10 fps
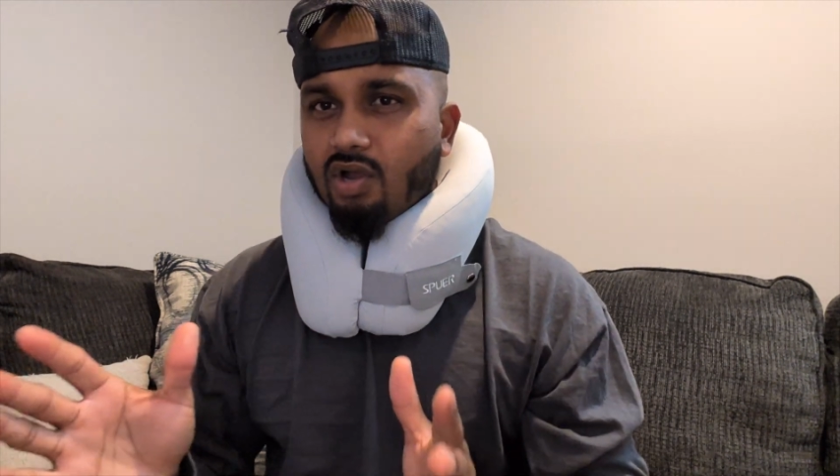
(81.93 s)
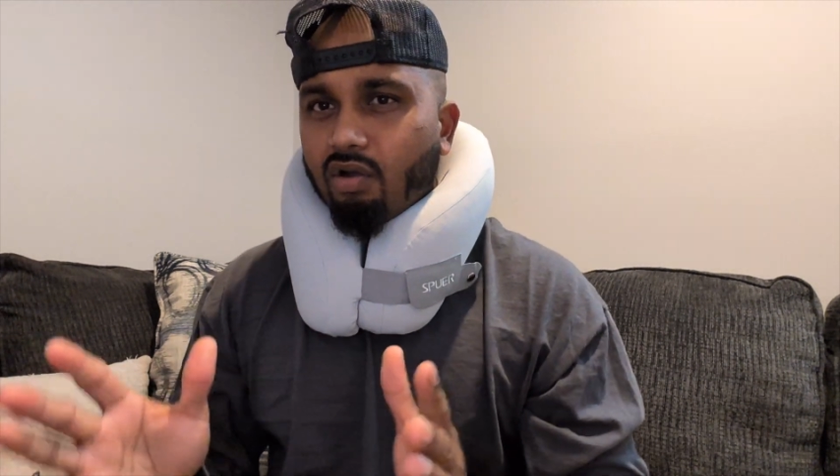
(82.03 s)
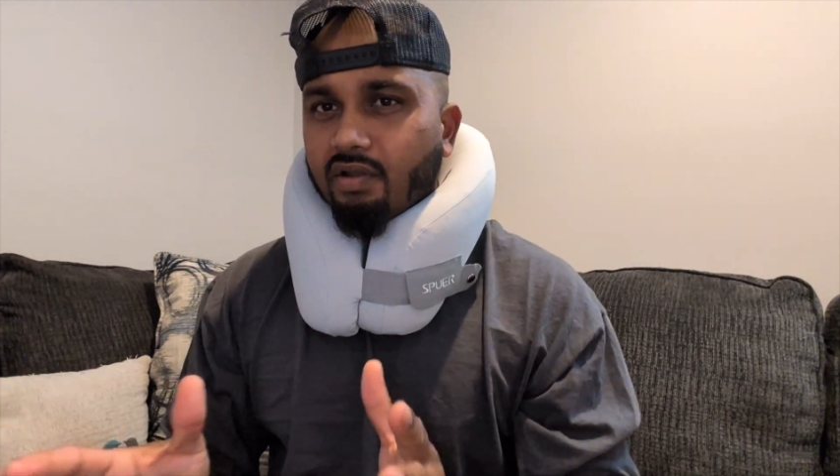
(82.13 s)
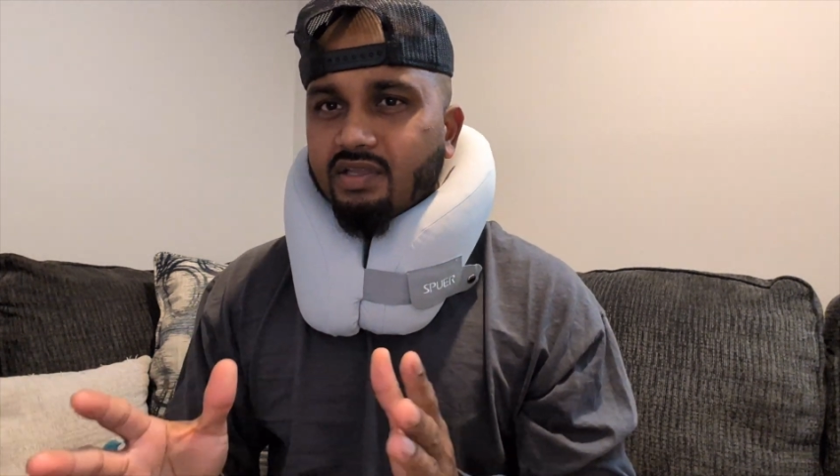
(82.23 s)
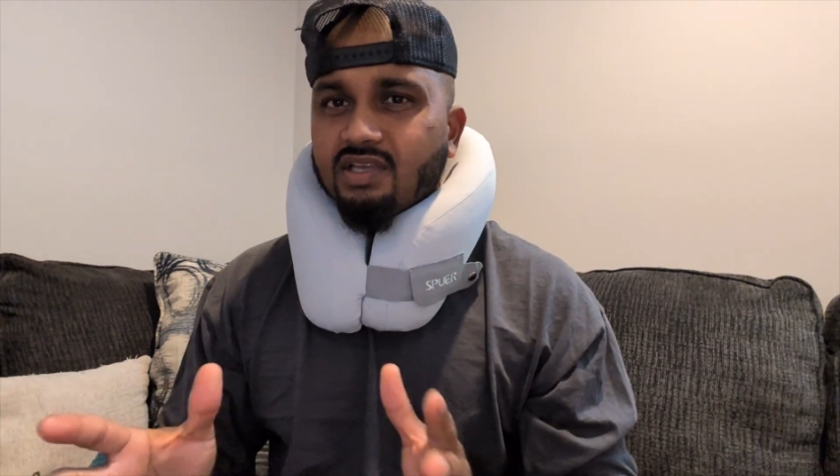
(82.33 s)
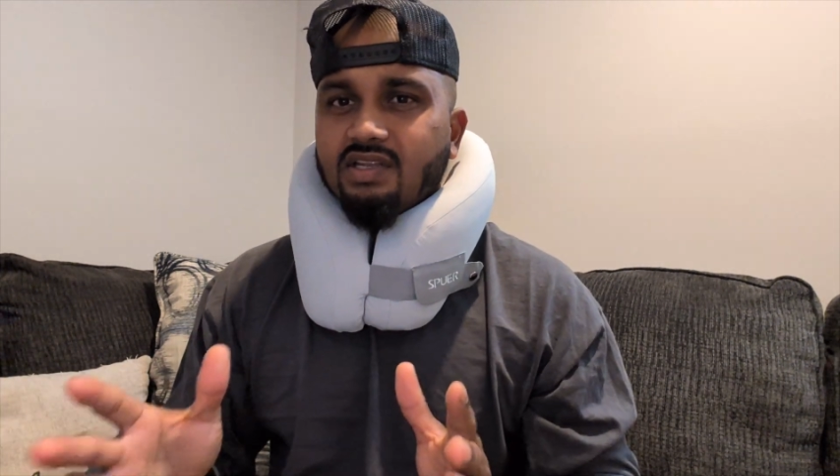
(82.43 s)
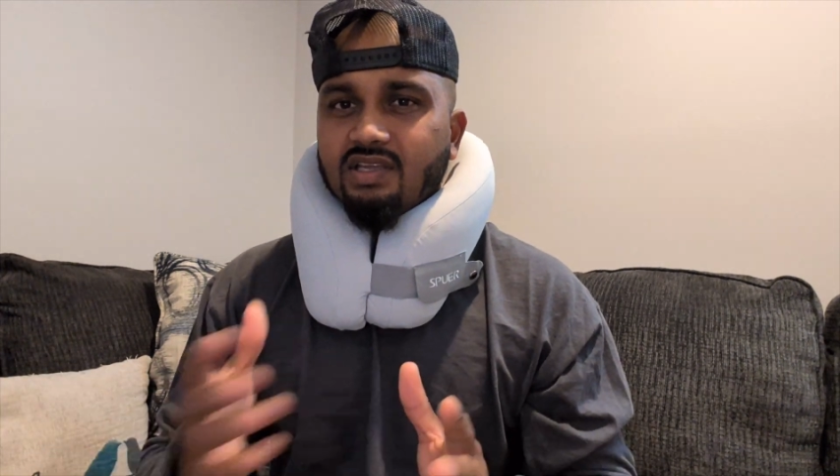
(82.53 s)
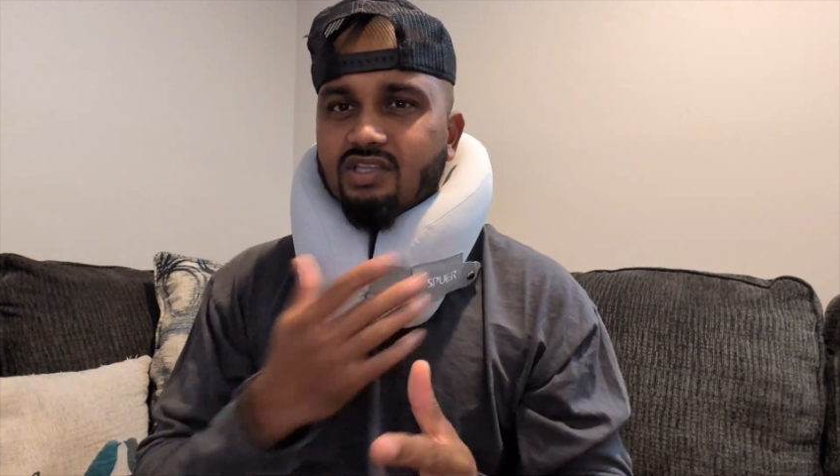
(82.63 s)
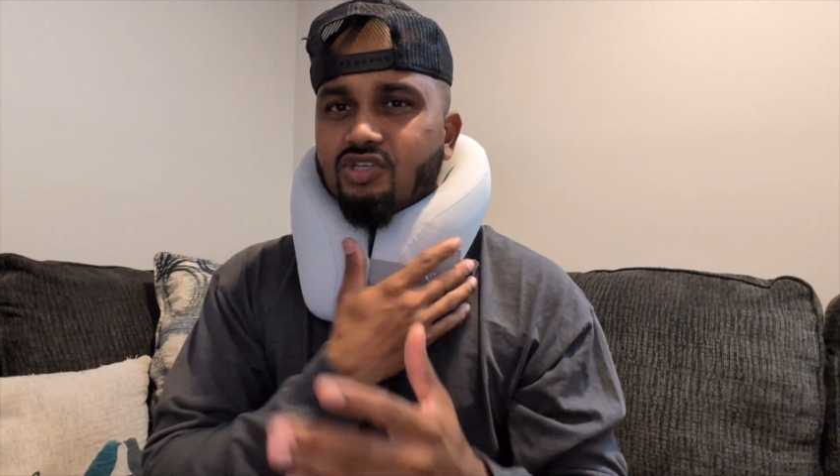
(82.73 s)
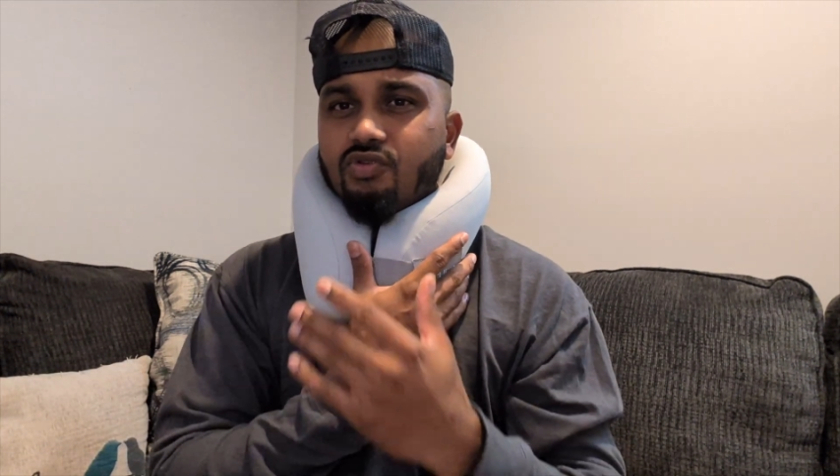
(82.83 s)
or any kind of
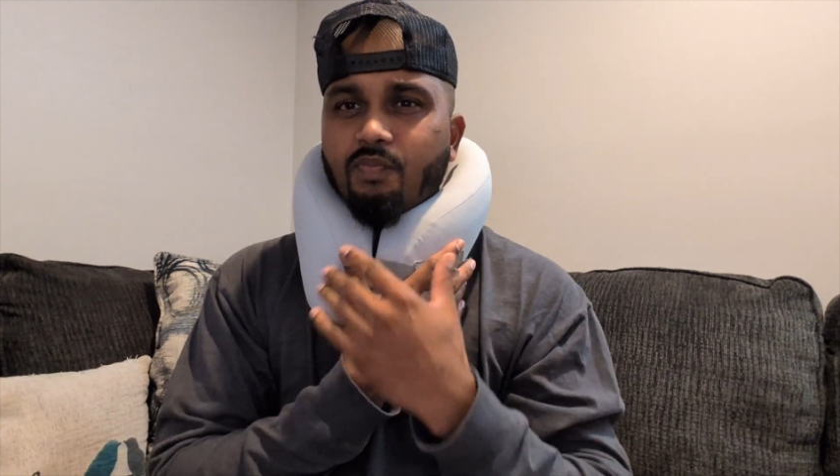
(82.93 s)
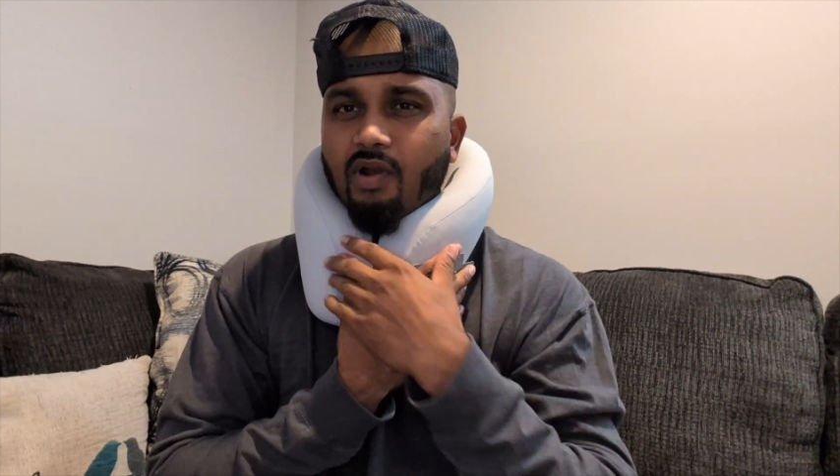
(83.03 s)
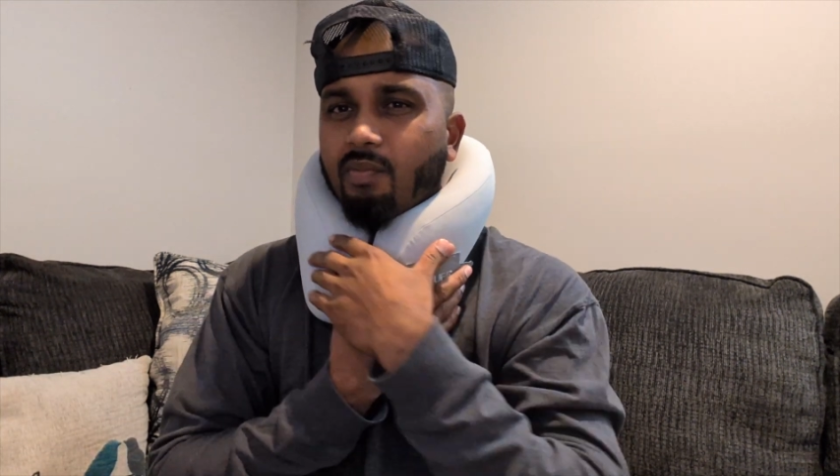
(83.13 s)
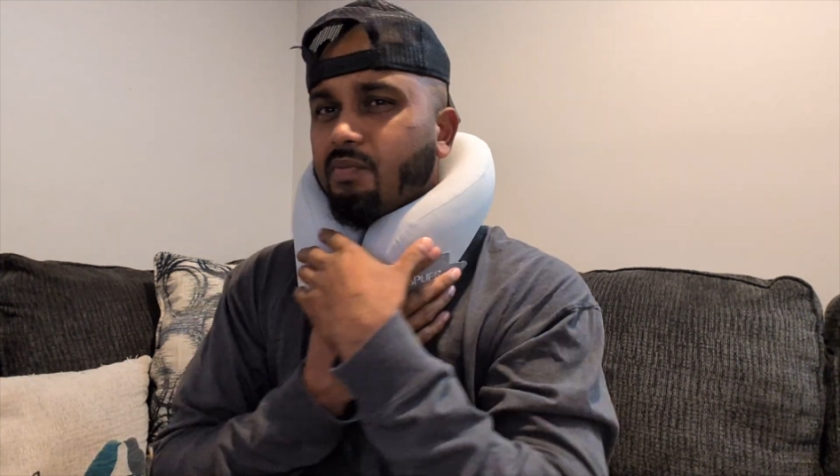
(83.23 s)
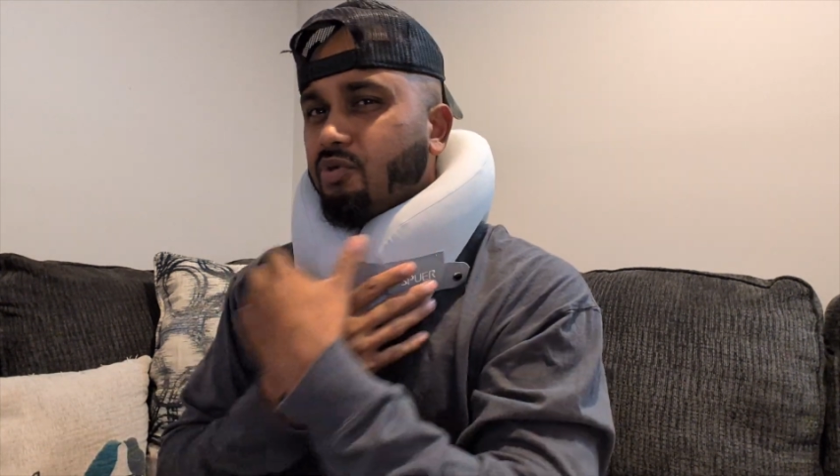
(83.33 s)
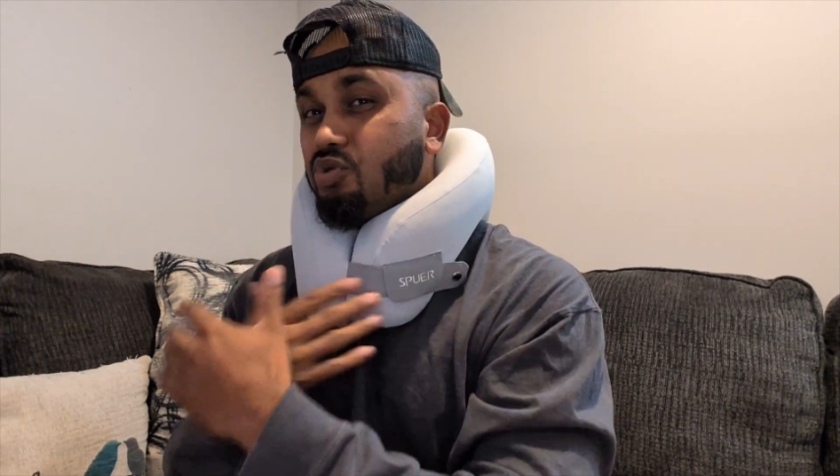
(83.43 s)
injury problem,